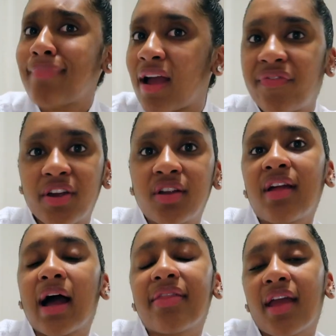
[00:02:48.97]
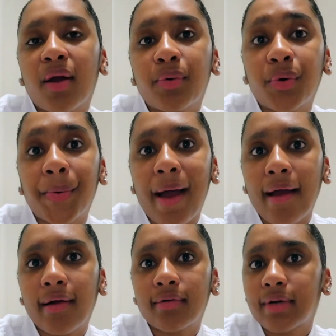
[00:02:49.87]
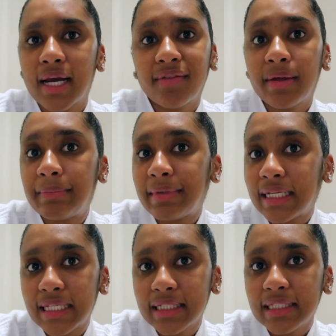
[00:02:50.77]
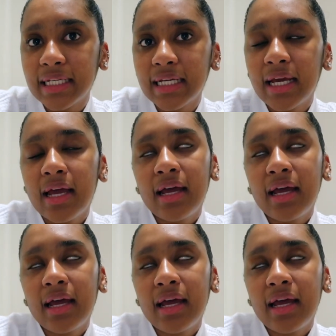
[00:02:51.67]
I figured that the hair would grow back kind of immediately.